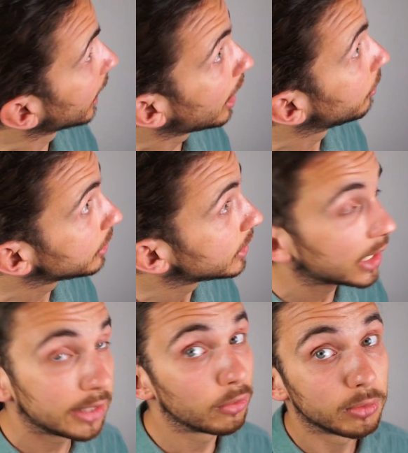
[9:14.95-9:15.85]
out, it's
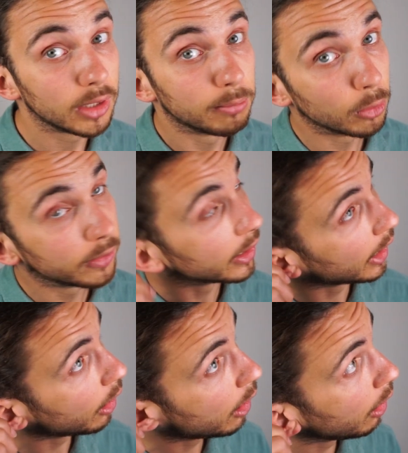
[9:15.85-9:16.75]
not even really moving
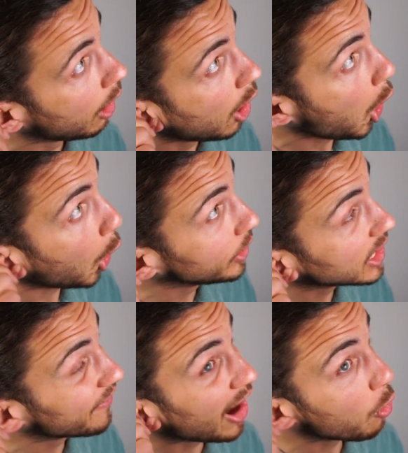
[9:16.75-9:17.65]
at all. Only
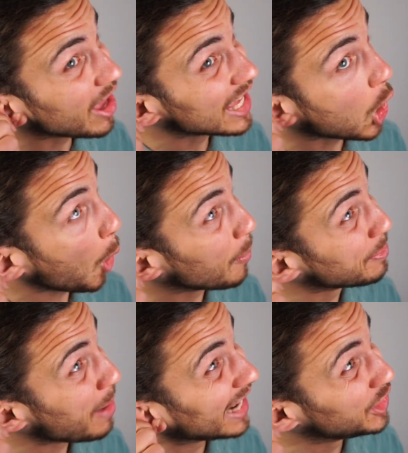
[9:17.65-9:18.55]
if I really open
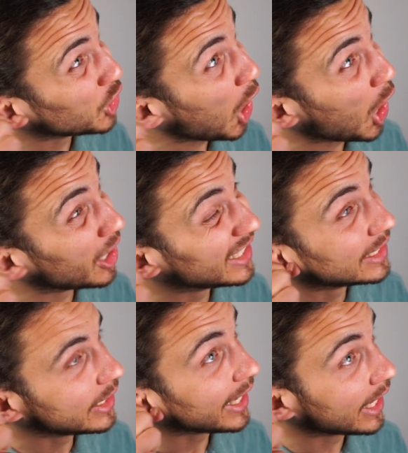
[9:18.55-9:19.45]
my jaw
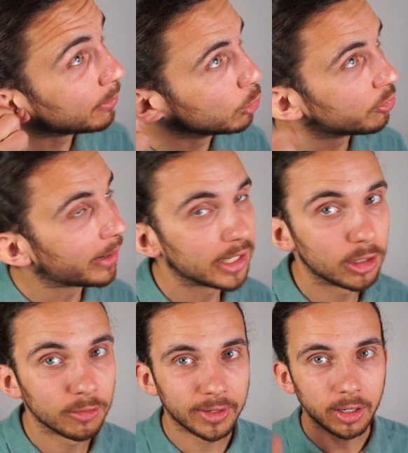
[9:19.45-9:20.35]
and move my
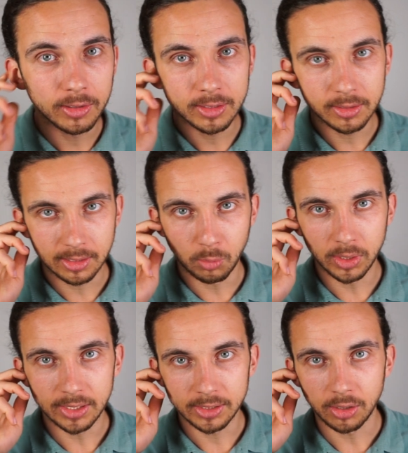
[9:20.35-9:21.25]
ear vigorously would
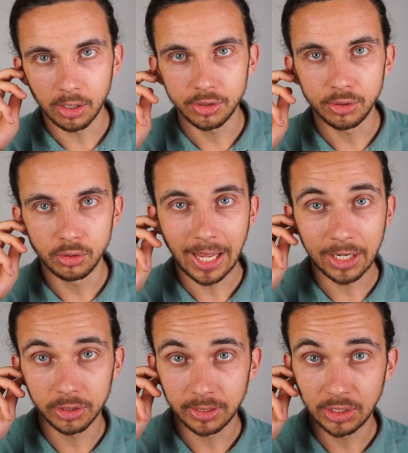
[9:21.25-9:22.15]
it start to
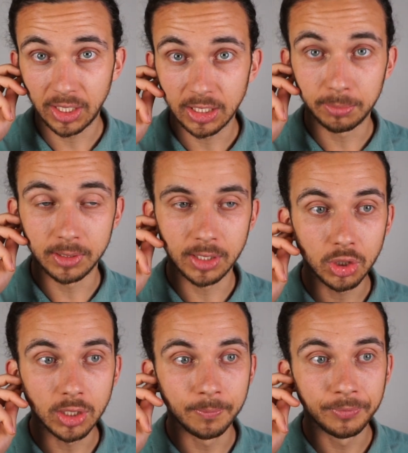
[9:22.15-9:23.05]
actually change
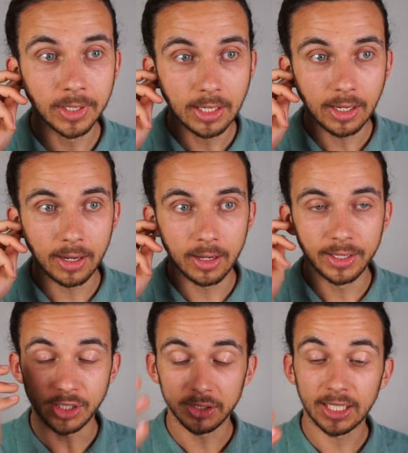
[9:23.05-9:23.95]
position.
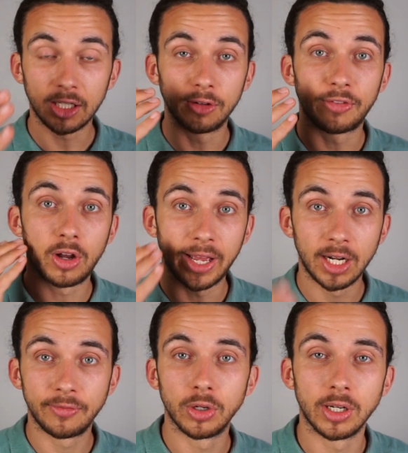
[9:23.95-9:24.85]
It's unlikely to fall out
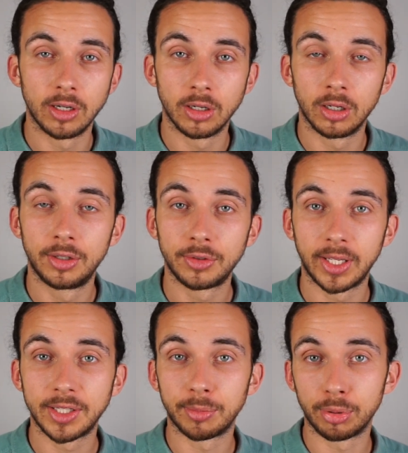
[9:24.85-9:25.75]
of your ear, so
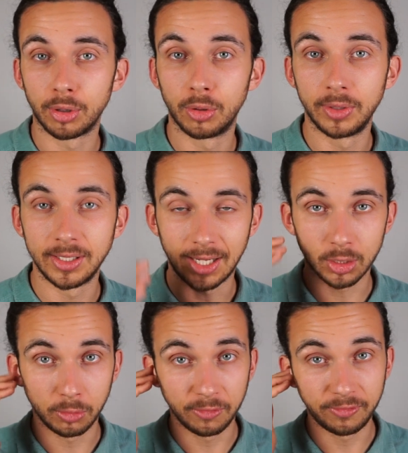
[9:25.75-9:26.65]
that's a pro. It's the
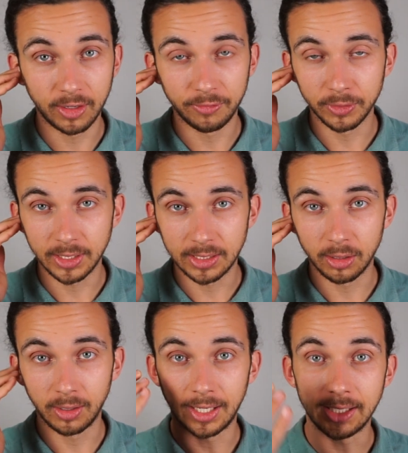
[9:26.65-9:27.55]
actual fit for these
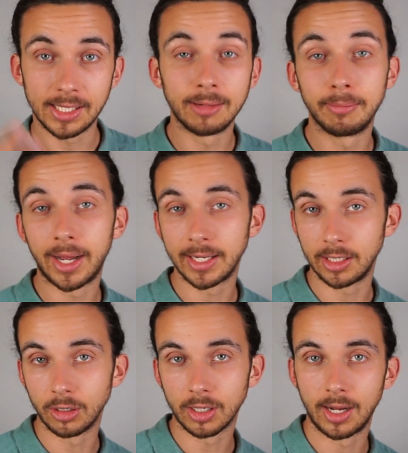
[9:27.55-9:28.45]
hearing aids in my
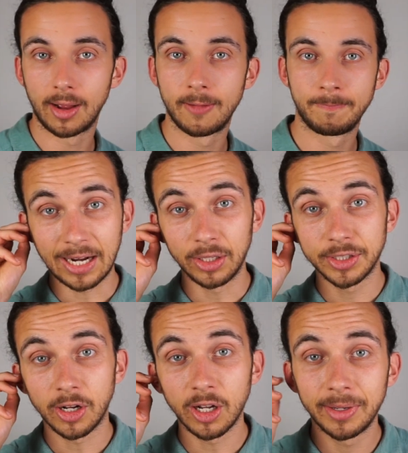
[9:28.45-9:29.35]
ear canal. Now let's
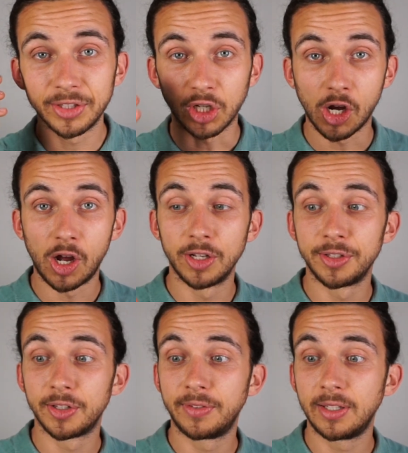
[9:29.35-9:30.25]
talk about the
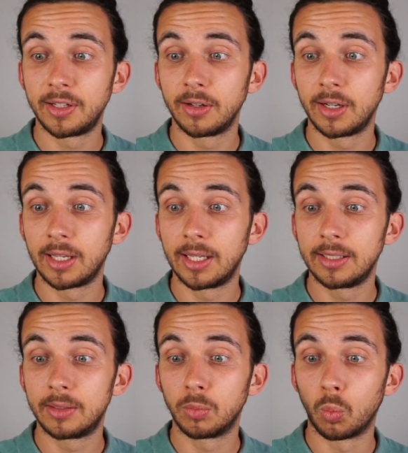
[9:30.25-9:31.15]
cons of these hearing
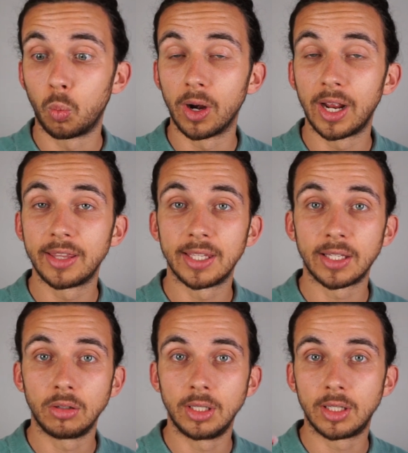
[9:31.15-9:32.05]
aids, where I
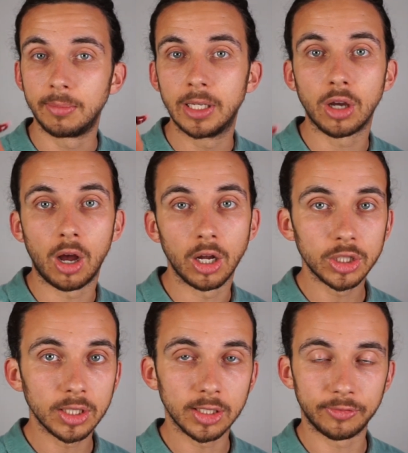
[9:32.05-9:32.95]
think you need to be
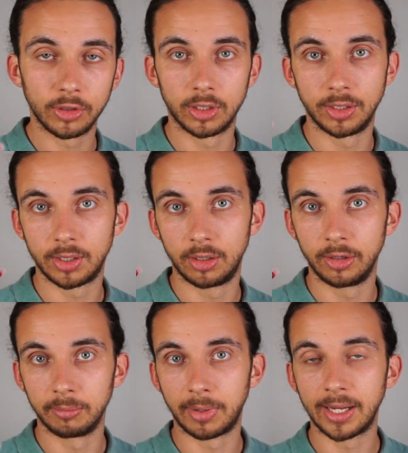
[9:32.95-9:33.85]
cautious if you're
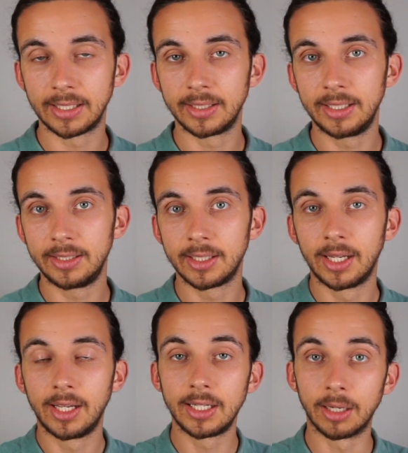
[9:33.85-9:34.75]
considering buying these.
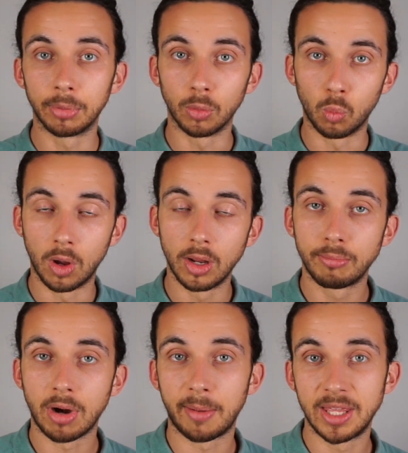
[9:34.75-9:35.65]
Number one,
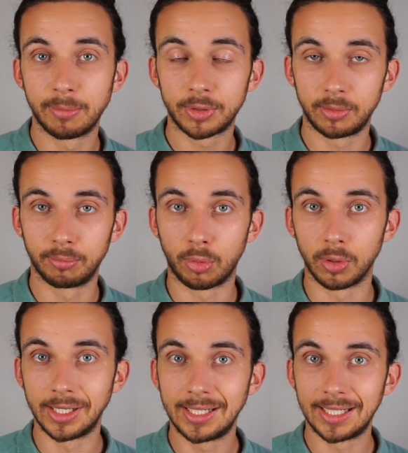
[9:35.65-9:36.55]
probably the most
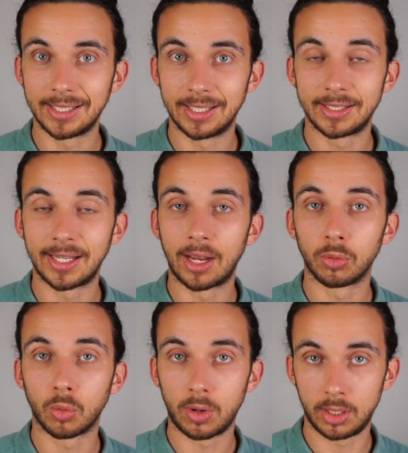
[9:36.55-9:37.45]
important, is the
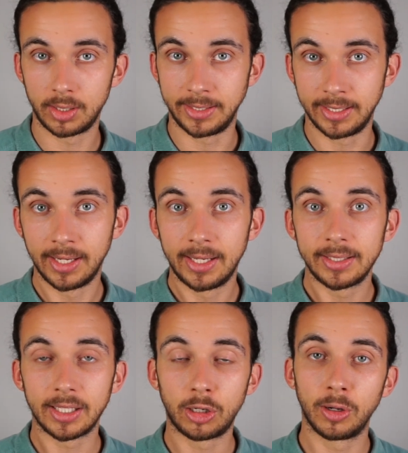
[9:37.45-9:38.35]
sound quality.
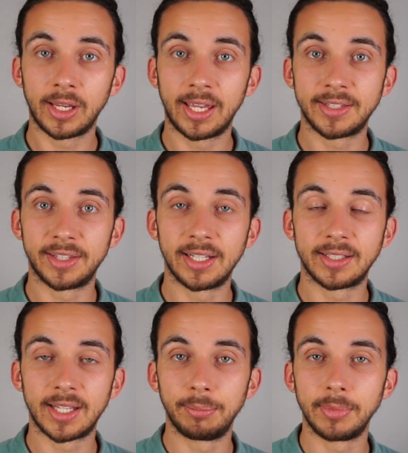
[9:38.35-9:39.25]
The hearing aids that they
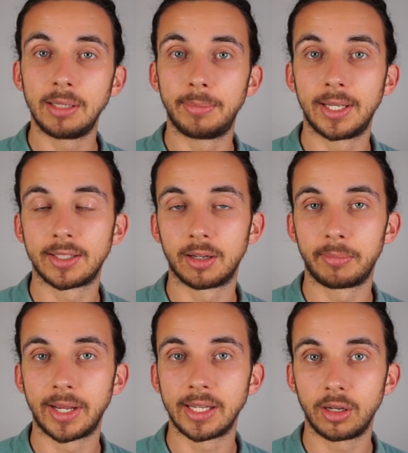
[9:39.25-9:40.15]
sent me based on
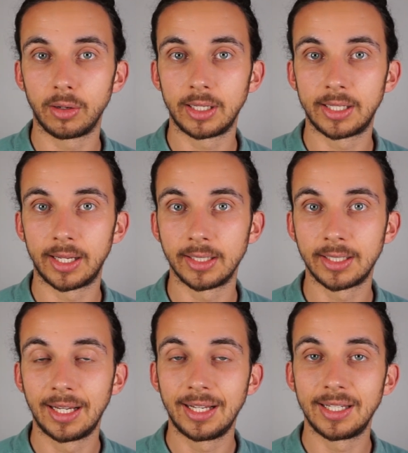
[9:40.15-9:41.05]
my hearing test
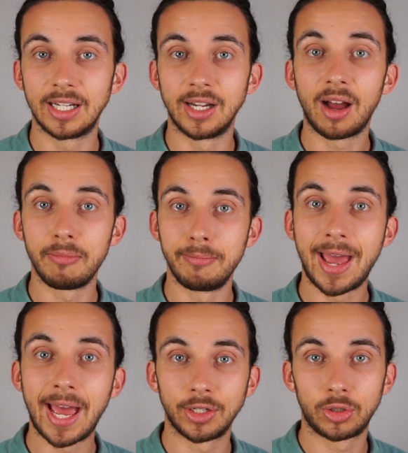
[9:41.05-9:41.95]
did not
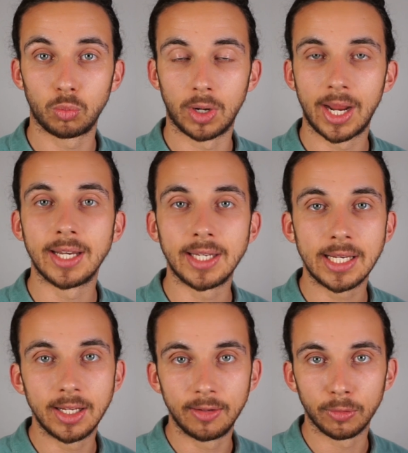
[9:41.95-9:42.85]
match what I
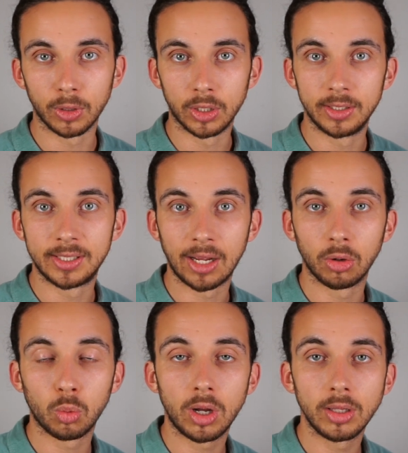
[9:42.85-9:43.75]
needed for good sound
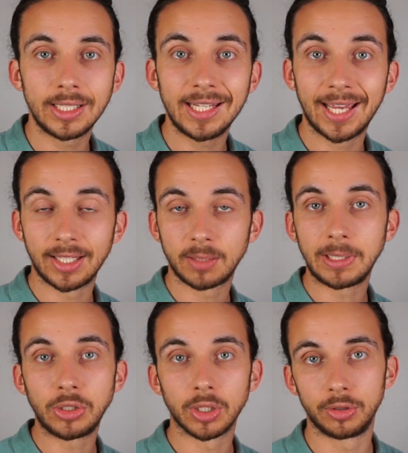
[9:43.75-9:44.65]
quality and
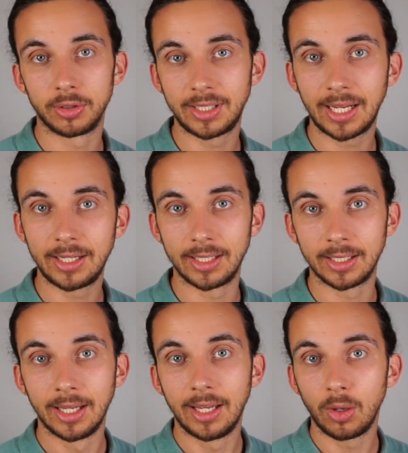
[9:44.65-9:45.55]
speech
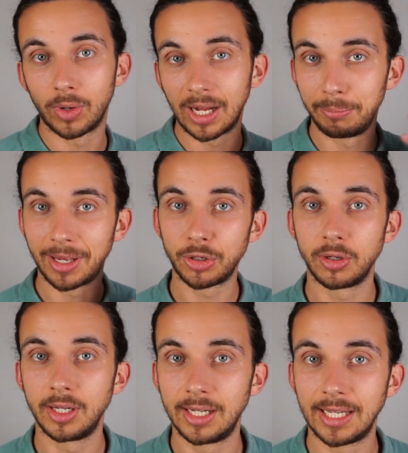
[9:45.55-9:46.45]
understanding when I
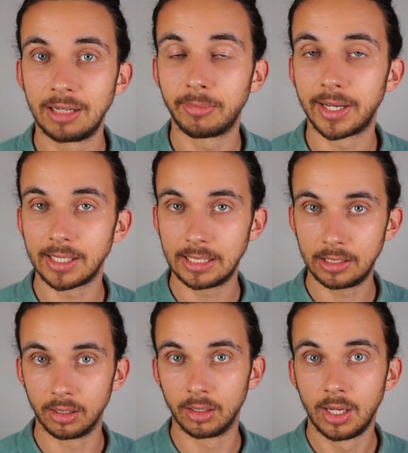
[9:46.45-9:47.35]
measured it in my
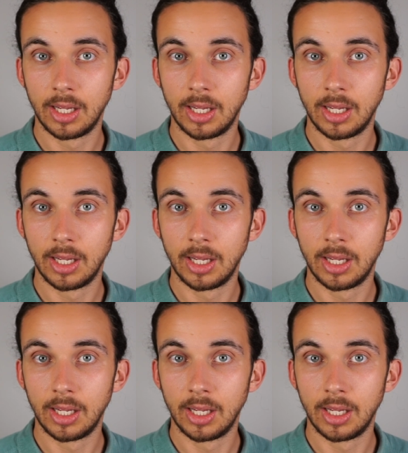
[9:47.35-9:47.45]
ear.